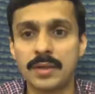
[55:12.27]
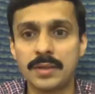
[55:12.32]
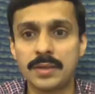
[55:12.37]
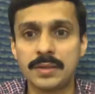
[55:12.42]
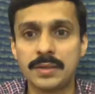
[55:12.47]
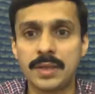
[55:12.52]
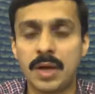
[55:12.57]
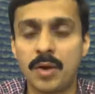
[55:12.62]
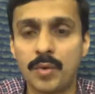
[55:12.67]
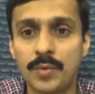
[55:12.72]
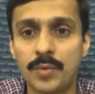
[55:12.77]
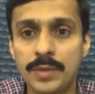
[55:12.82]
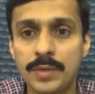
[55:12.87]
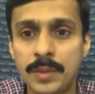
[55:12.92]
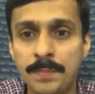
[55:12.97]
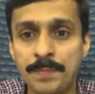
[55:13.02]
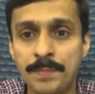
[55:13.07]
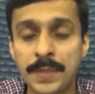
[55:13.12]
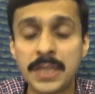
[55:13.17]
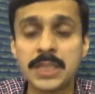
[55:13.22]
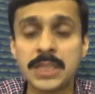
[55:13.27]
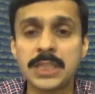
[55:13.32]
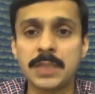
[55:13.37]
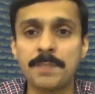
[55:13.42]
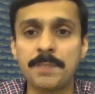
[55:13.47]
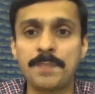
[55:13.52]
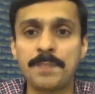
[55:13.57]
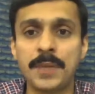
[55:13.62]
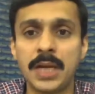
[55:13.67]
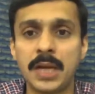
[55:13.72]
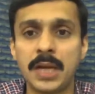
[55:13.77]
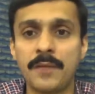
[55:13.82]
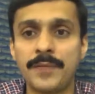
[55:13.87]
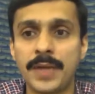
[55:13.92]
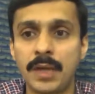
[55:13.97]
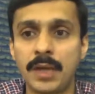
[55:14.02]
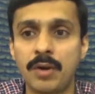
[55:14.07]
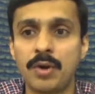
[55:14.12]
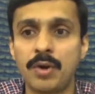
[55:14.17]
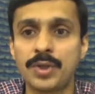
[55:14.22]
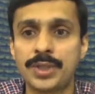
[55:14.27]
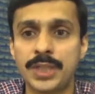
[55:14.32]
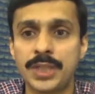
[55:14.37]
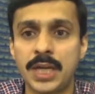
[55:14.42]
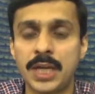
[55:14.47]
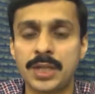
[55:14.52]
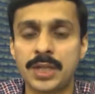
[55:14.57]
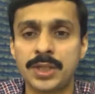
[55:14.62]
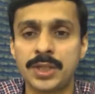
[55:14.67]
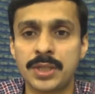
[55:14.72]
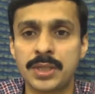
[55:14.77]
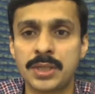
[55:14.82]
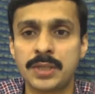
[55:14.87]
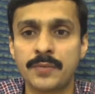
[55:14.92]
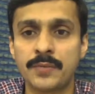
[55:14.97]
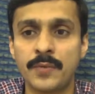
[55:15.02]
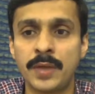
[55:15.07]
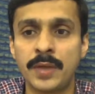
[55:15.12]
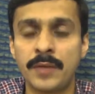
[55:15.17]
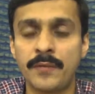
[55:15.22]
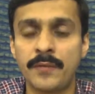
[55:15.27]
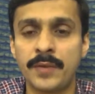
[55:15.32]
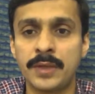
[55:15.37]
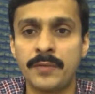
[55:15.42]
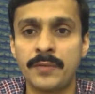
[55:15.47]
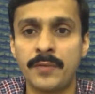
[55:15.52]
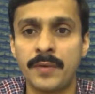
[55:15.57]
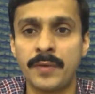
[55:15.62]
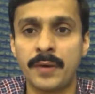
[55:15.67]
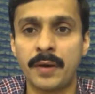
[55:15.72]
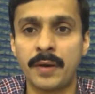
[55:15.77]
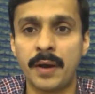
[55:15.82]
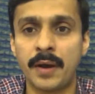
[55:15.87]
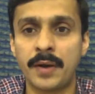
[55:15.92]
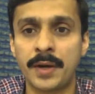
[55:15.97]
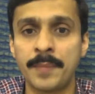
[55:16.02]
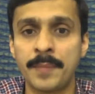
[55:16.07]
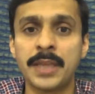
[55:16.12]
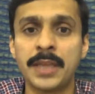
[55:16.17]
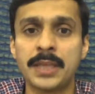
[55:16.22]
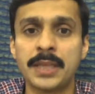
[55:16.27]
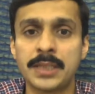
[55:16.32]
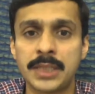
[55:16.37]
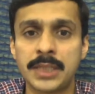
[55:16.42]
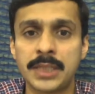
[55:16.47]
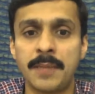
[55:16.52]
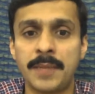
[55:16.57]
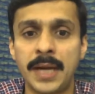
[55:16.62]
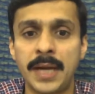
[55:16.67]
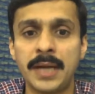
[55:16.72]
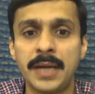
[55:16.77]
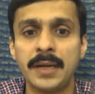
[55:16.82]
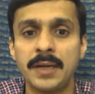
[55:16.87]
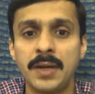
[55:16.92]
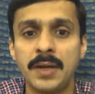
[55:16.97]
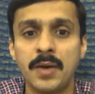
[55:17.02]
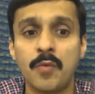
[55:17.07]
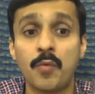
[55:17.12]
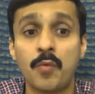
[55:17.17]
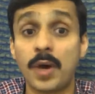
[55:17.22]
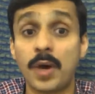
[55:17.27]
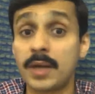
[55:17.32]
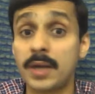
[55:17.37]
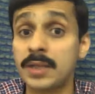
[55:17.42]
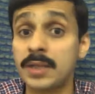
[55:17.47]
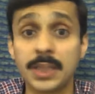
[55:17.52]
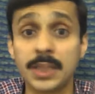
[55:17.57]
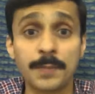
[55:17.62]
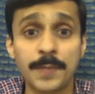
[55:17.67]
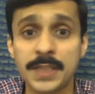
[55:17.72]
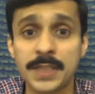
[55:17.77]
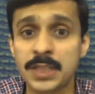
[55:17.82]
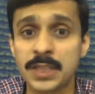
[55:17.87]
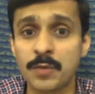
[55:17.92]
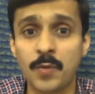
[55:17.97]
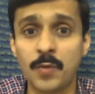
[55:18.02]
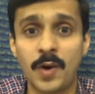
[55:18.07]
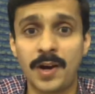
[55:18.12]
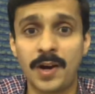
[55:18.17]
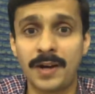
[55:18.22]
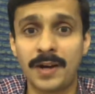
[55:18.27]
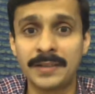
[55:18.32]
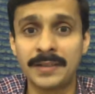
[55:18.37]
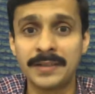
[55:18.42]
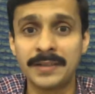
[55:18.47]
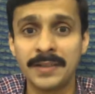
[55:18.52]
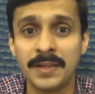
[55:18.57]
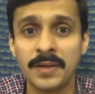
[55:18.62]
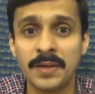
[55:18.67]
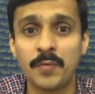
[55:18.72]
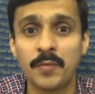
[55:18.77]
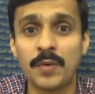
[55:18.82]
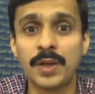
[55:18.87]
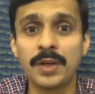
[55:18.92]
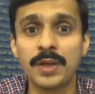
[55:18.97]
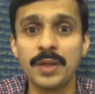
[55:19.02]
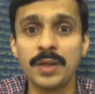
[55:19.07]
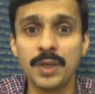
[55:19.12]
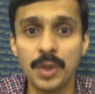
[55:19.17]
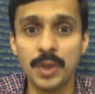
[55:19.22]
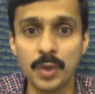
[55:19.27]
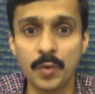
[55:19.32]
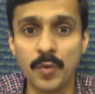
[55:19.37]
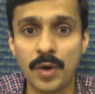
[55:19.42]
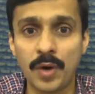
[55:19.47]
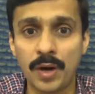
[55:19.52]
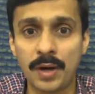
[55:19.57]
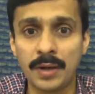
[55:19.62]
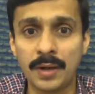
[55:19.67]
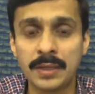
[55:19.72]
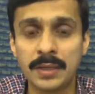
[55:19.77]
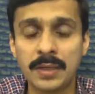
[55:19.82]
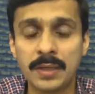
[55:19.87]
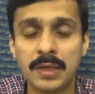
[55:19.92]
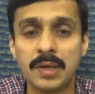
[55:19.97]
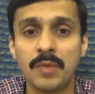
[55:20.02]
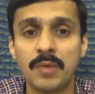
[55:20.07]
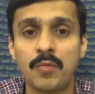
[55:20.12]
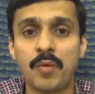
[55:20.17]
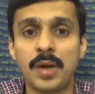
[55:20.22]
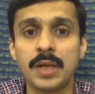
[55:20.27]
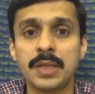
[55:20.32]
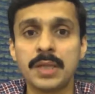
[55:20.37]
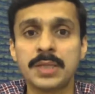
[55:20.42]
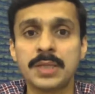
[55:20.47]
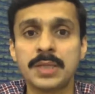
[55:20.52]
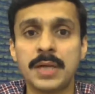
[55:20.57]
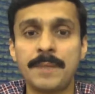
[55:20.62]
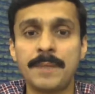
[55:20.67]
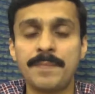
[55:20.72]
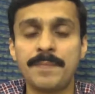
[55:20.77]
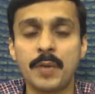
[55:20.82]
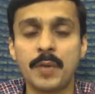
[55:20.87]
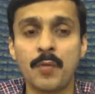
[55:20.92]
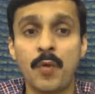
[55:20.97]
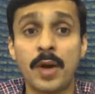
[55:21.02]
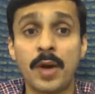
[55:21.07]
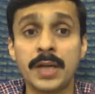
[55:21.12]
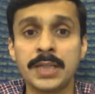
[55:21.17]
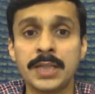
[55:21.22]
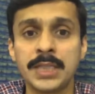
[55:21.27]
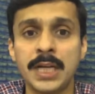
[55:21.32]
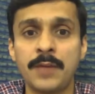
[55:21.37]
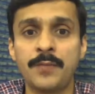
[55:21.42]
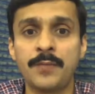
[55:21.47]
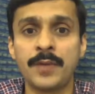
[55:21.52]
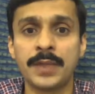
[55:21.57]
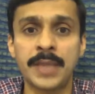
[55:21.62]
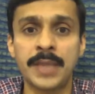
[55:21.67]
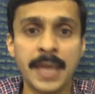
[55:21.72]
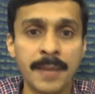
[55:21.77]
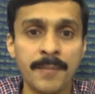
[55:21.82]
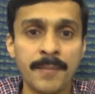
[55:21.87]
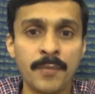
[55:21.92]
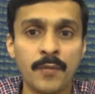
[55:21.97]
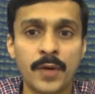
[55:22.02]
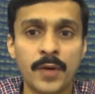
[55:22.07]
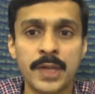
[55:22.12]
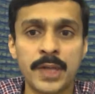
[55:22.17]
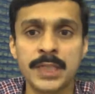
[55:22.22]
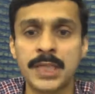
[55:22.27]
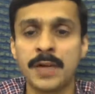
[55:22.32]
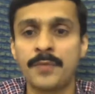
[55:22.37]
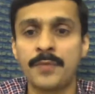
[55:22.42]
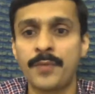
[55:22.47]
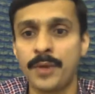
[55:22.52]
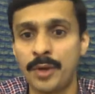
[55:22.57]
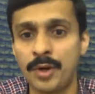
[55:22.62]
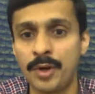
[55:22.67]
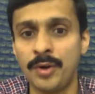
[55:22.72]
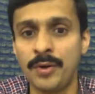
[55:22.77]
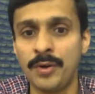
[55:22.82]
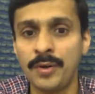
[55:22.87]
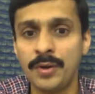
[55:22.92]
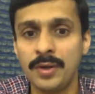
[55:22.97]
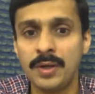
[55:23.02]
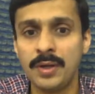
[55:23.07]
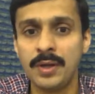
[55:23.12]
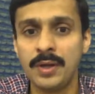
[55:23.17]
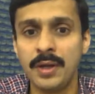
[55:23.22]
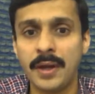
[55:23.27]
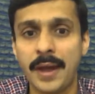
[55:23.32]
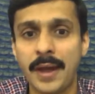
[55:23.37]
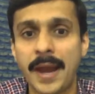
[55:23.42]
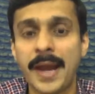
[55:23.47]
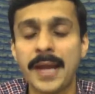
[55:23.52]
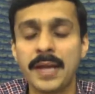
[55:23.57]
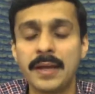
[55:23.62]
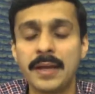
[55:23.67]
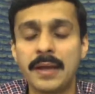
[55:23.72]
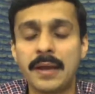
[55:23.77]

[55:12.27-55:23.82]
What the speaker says: now the principle of negotiations remain the same, right? What does the other person want? What do you want? What is in it for them? What is in it for you? And